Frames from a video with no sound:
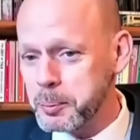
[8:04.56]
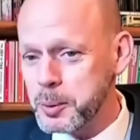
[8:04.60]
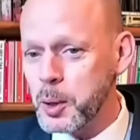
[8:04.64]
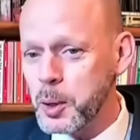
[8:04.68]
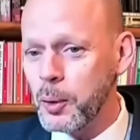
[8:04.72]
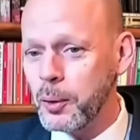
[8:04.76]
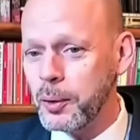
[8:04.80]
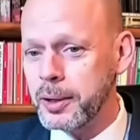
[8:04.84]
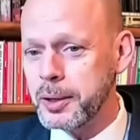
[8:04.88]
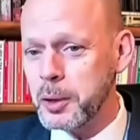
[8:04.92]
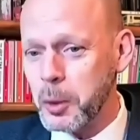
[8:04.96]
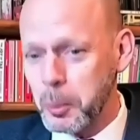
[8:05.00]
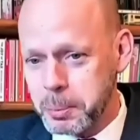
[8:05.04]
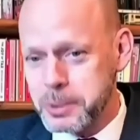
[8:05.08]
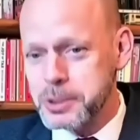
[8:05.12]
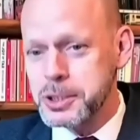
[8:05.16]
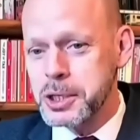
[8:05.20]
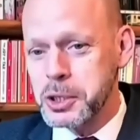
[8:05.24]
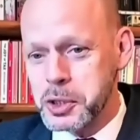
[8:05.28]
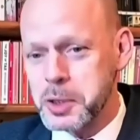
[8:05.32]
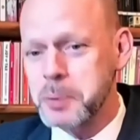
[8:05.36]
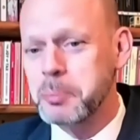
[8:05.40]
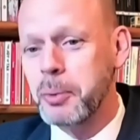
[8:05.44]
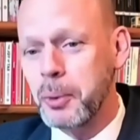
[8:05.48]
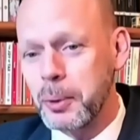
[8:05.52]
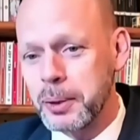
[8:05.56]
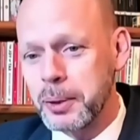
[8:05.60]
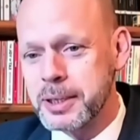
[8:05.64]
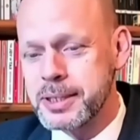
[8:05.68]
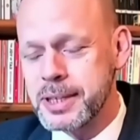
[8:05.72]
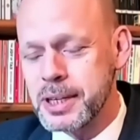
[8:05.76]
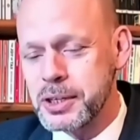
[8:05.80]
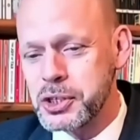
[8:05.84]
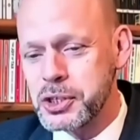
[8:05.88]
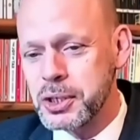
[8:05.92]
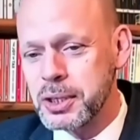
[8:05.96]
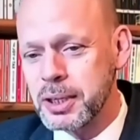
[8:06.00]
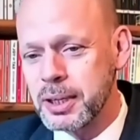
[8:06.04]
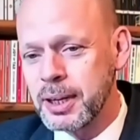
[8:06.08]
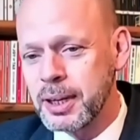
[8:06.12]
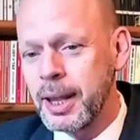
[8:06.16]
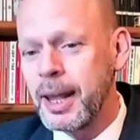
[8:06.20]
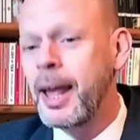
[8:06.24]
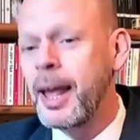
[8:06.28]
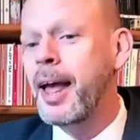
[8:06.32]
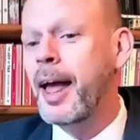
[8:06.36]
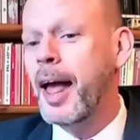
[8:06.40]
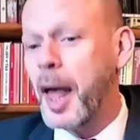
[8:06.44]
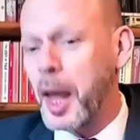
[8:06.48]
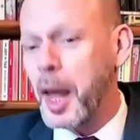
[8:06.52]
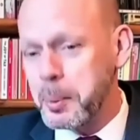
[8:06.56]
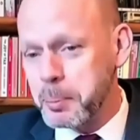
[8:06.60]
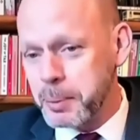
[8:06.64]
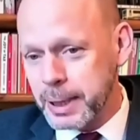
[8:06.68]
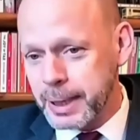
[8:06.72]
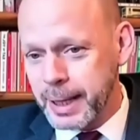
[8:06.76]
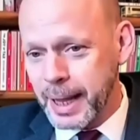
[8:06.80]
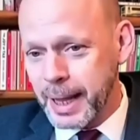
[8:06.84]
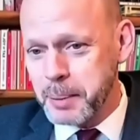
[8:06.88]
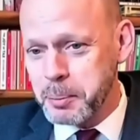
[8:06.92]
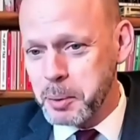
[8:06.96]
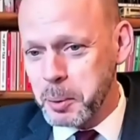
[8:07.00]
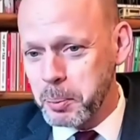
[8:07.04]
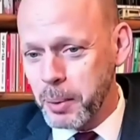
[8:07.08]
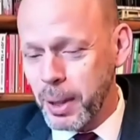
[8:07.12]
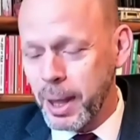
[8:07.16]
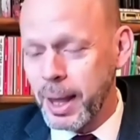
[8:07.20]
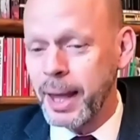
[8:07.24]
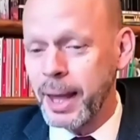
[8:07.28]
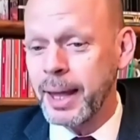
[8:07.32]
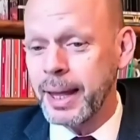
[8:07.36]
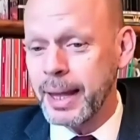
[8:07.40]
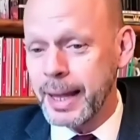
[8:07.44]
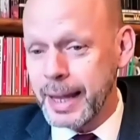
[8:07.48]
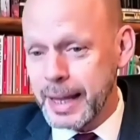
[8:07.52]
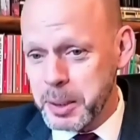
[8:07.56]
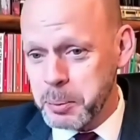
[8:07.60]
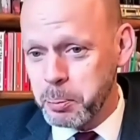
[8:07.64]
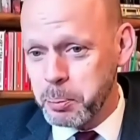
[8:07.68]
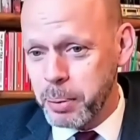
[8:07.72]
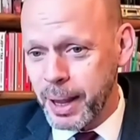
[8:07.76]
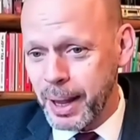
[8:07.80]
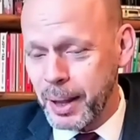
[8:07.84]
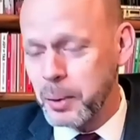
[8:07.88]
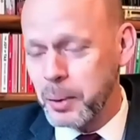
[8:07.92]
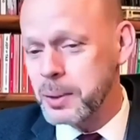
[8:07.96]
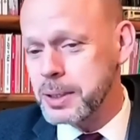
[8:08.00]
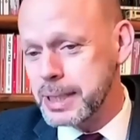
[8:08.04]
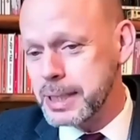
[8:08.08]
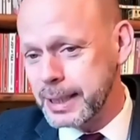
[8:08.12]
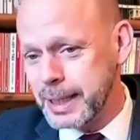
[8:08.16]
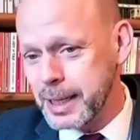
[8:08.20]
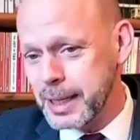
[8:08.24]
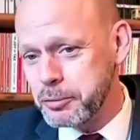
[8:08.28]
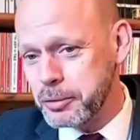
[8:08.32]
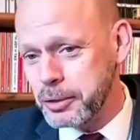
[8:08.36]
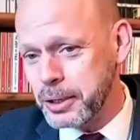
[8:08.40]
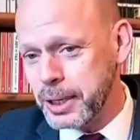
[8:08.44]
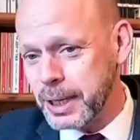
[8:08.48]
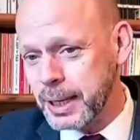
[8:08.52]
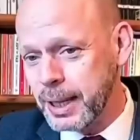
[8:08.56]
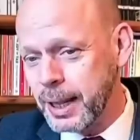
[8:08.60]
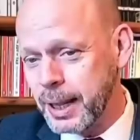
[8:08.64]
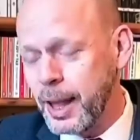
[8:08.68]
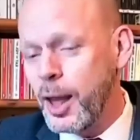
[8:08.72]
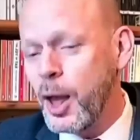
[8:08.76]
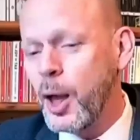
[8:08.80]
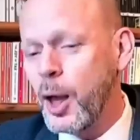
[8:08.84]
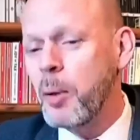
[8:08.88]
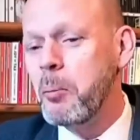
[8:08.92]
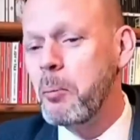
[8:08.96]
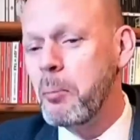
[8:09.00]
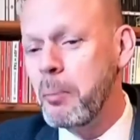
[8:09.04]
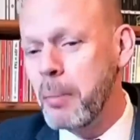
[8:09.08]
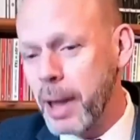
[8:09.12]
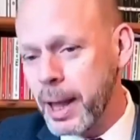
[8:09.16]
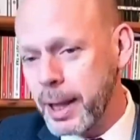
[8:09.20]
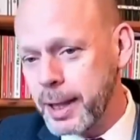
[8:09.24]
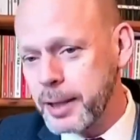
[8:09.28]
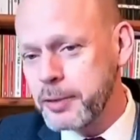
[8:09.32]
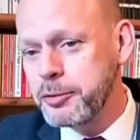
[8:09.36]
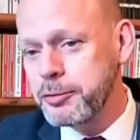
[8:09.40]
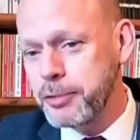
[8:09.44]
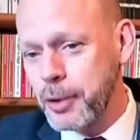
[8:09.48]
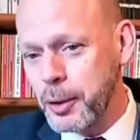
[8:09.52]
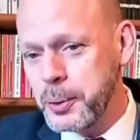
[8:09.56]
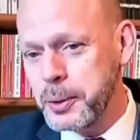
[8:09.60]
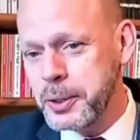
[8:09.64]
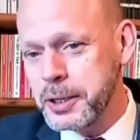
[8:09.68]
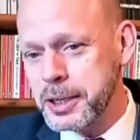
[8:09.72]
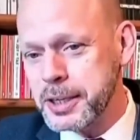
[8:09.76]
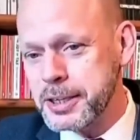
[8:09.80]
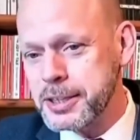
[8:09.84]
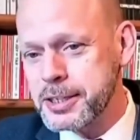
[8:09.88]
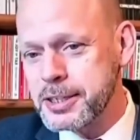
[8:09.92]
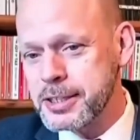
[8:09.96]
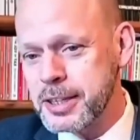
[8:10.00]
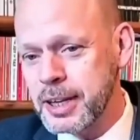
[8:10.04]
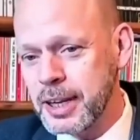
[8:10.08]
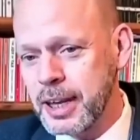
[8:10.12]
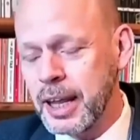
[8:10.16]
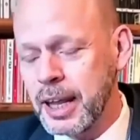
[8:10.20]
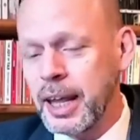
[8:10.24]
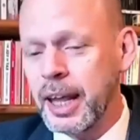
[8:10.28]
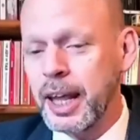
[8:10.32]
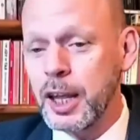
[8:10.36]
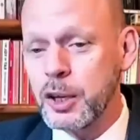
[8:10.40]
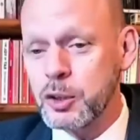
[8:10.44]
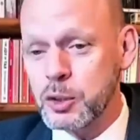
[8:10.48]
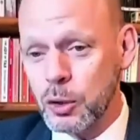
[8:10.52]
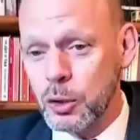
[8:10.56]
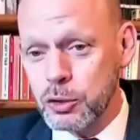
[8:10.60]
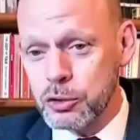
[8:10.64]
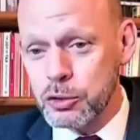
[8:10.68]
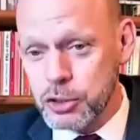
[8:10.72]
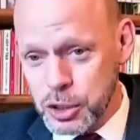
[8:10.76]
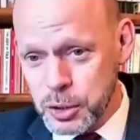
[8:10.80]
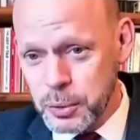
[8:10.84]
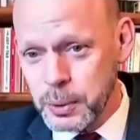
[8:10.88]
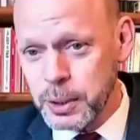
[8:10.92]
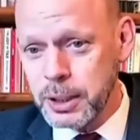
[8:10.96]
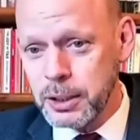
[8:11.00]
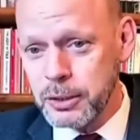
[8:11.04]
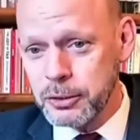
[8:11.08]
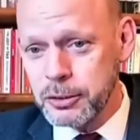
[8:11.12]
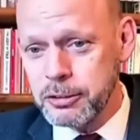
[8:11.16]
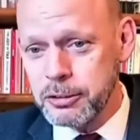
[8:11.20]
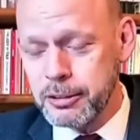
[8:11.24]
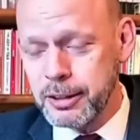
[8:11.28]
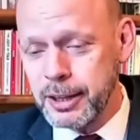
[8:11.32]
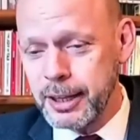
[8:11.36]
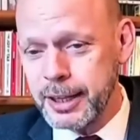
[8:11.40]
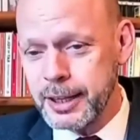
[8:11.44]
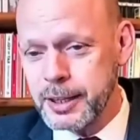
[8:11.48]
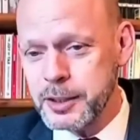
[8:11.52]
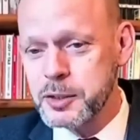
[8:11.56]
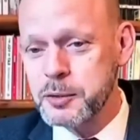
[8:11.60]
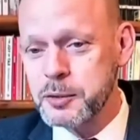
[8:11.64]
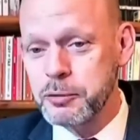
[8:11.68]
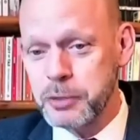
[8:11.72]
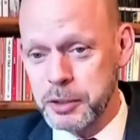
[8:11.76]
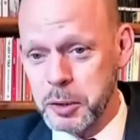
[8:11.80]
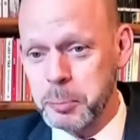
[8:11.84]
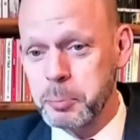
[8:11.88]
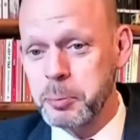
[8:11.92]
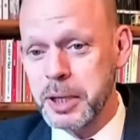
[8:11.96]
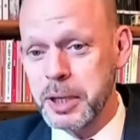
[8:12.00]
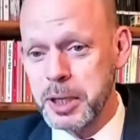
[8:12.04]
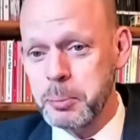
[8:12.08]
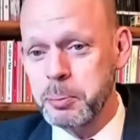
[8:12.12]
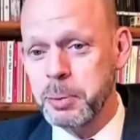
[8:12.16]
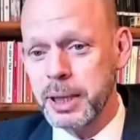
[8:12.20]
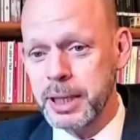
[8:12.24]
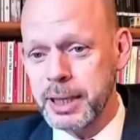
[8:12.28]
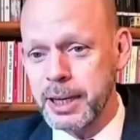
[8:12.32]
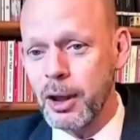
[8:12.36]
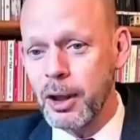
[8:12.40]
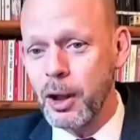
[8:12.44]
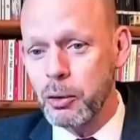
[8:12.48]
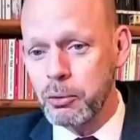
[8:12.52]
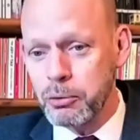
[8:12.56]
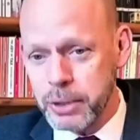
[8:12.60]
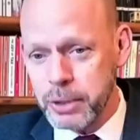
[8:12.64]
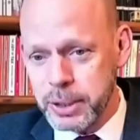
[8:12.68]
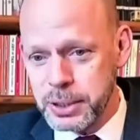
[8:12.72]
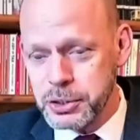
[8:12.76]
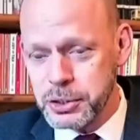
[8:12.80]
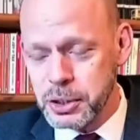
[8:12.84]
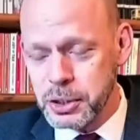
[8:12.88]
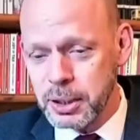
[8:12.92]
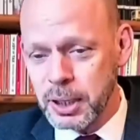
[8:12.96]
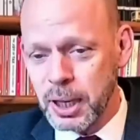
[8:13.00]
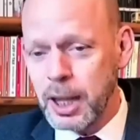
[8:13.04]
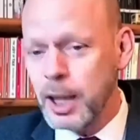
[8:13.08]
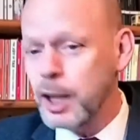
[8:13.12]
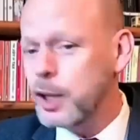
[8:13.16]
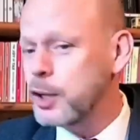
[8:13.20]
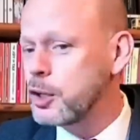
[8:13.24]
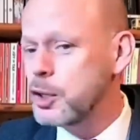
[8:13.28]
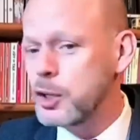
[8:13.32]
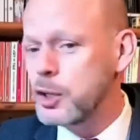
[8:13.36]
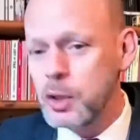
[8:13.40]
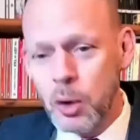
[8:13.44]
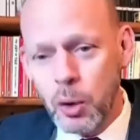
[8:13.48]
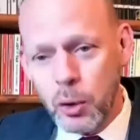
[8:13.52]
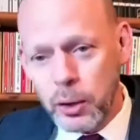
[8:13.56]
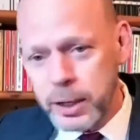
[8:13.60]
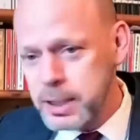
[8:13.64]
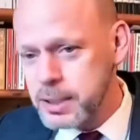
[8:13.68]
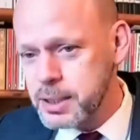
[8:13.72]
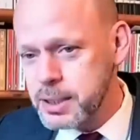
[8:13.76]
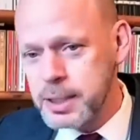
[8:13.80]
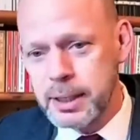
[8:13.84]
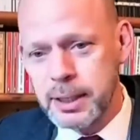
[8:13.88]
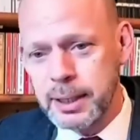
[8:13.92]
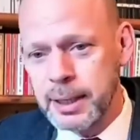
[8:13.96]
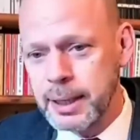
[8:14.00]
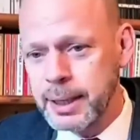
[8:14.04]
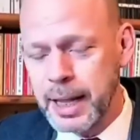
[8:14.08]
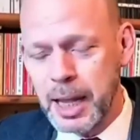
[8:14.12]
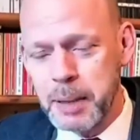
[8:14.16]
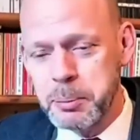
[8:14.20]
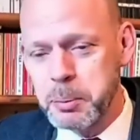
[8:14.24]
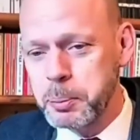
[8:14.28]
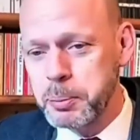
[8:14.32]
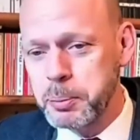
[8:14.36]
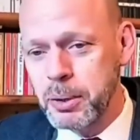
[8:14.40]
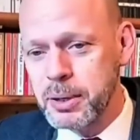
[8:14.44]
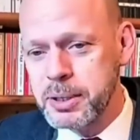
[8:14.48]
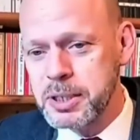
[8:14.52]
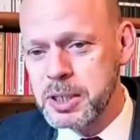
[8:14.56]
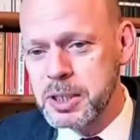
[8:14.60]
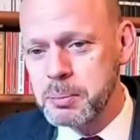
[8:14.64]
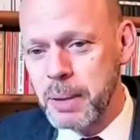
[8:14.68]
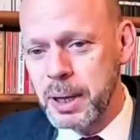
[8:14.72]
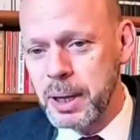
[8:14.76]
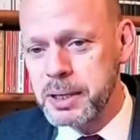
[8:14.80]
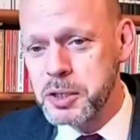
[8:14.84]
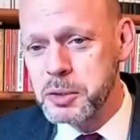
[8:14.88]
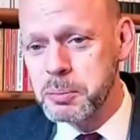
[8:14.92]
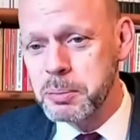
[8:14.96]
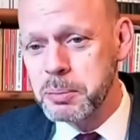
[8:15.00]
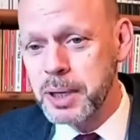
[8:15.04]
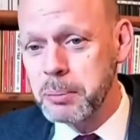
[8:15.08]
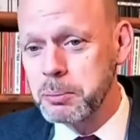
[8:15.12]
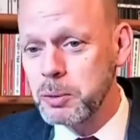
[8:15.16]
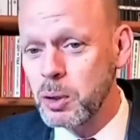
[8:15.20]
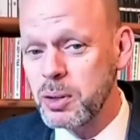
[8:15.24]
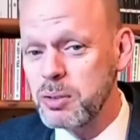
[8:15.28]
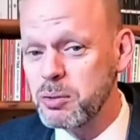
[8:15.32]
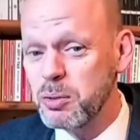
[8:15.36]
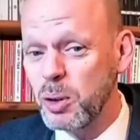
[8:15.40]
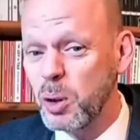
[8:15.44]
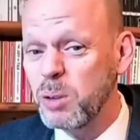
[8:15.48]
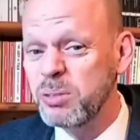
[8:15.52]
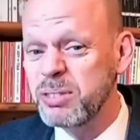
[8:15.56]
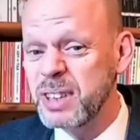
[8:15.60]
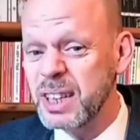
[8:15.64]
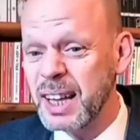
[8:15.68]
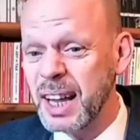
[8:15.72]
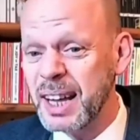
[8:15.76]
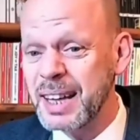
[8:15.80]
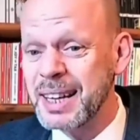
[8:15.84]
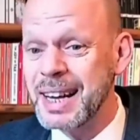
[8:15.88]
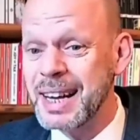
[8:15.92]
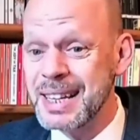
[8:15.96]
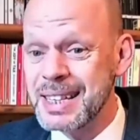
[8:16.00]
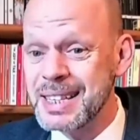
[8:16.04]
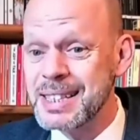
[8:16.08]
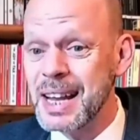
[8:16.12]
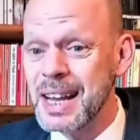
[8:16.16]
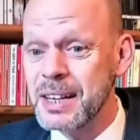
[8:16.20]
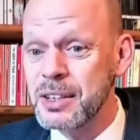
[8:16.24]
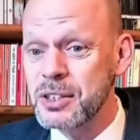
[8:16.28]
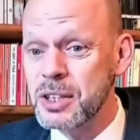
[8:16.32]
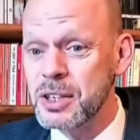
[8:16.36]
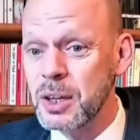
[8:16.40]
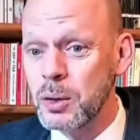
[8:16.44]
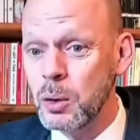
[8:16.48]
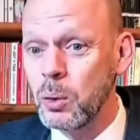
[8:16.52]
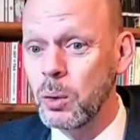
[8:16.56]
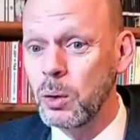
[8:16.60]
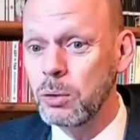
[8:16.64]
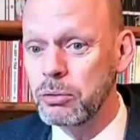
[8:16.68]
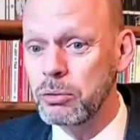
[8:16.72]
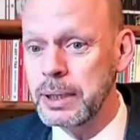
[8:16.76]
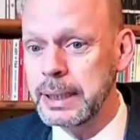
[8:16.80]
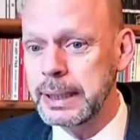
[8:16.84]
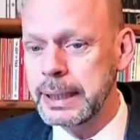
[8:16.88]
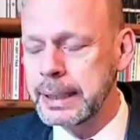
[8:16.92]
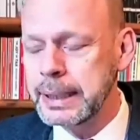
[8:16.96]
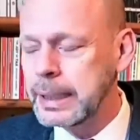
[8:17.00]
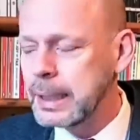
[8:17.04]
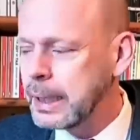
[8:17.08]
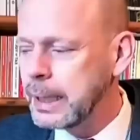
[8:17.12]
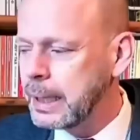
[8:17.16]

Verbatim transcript: not an opposition politician, I'm a Labour mayor in power delivering. My focus is on doing good things for the people in our region, not internal Labour Party management. I'm not involved in that in any sense at all, really.